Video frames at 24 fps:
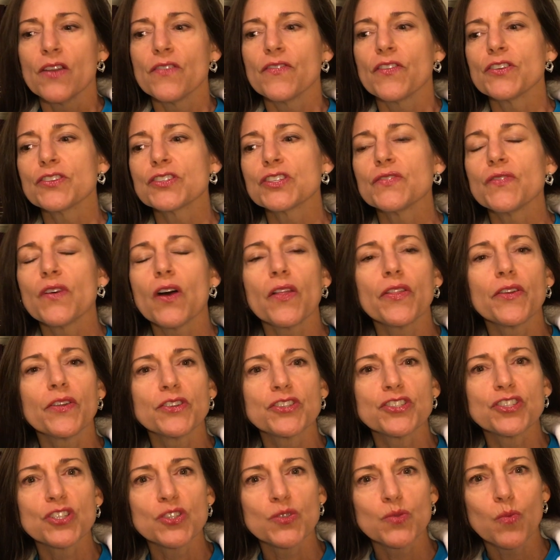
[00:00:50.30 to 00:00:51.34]
First of all,
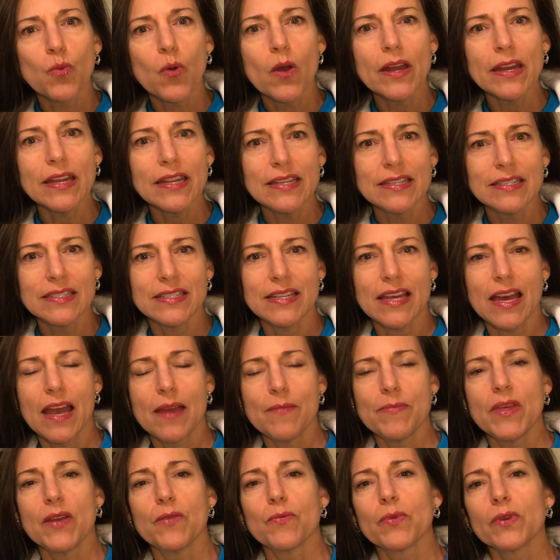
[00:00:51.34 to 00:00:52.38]
there's just one
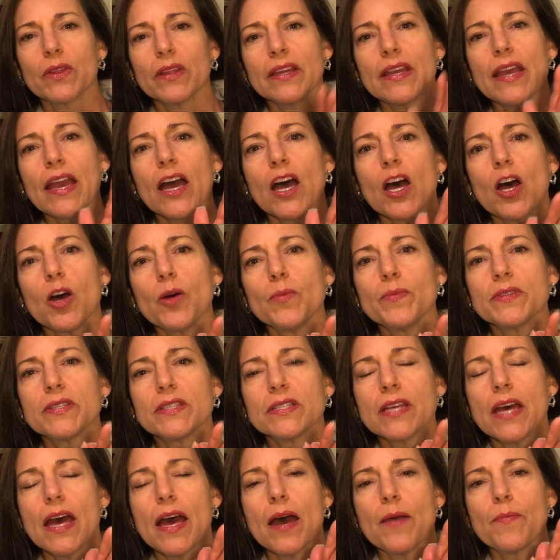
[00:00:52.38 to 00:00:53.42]
enzyme that really
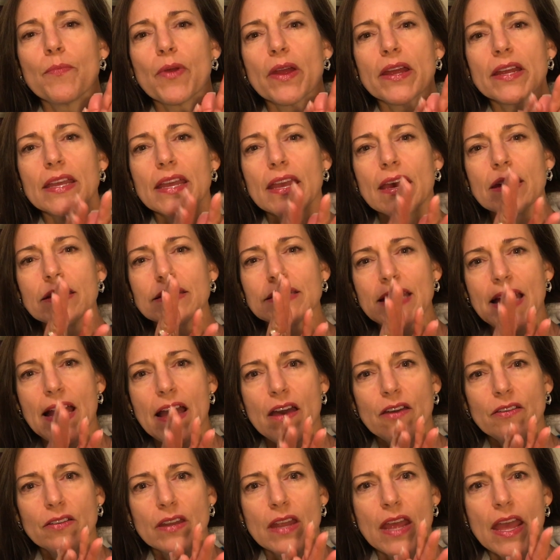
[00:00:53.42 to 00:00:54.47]
helps break
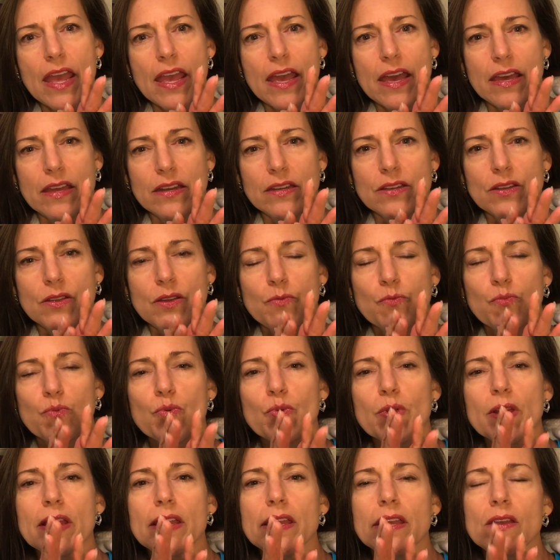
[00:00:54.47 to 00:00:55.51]
down and
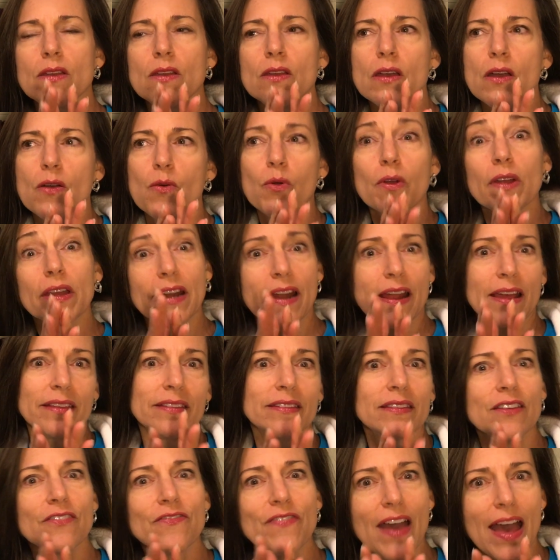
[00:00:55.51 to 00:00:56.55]
reorganize
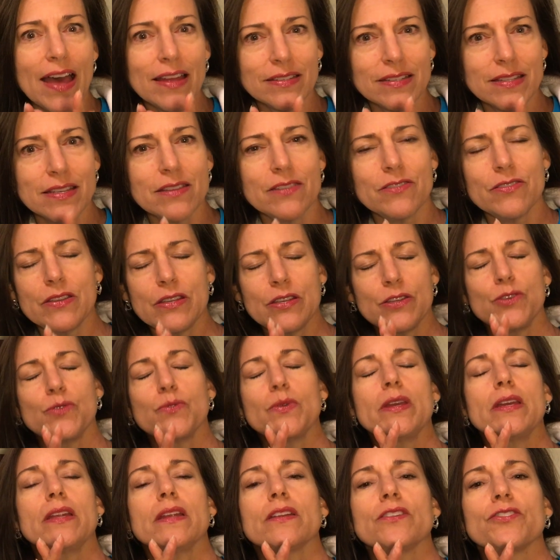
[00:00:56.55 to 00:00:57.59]
the fats that you
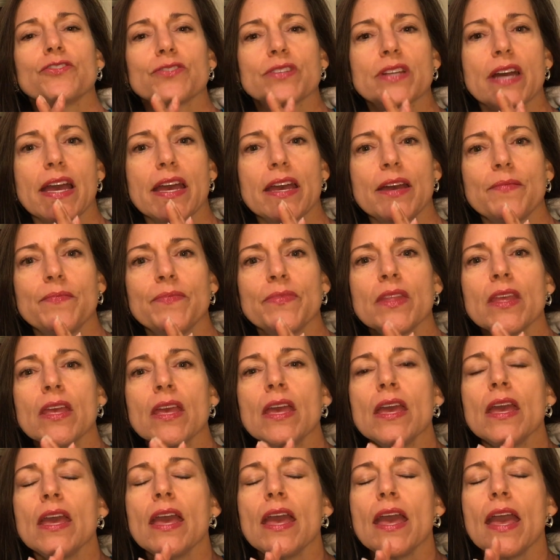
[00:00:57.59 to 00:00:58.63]
eat in your diet.
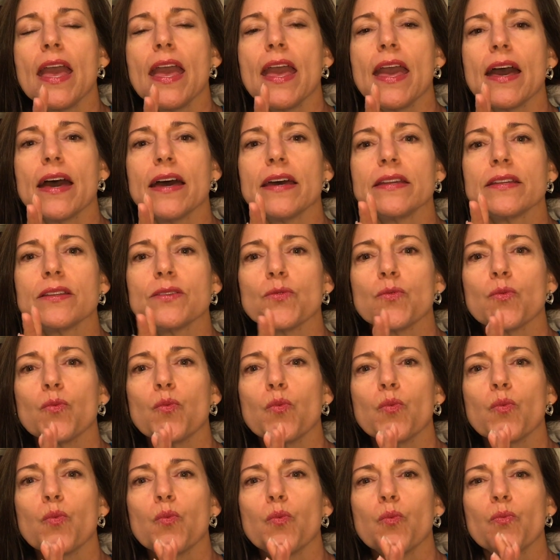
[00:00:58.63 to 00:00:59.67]
And
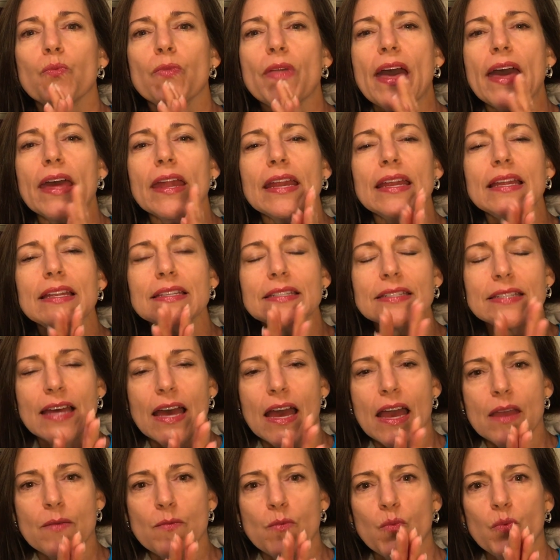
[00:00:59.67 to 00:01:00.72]
that
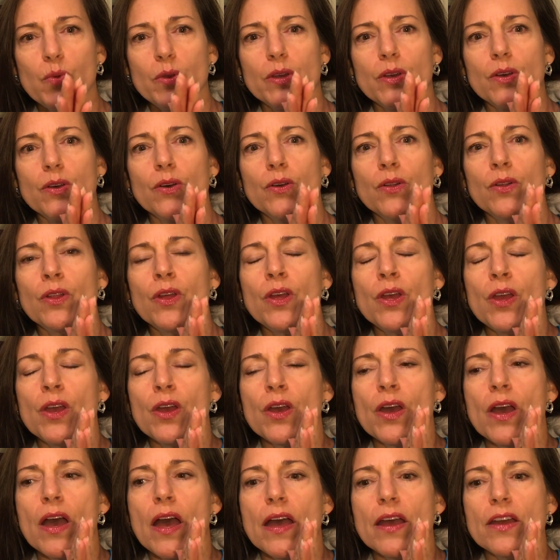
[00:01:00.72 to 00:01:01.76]
enzyme will
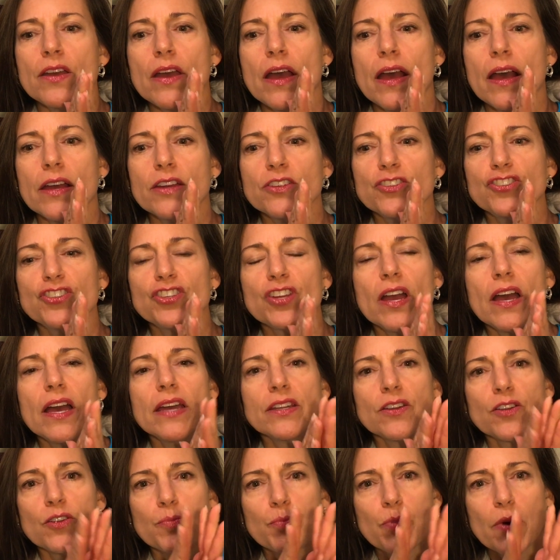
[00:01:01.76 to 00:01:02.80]

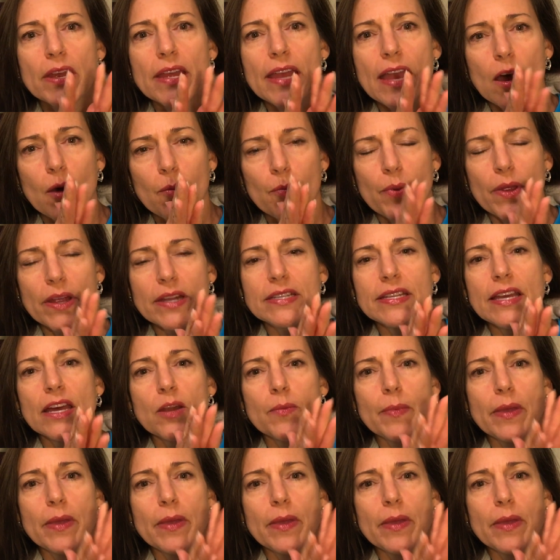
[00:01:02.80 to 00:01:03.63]
shunt or help break down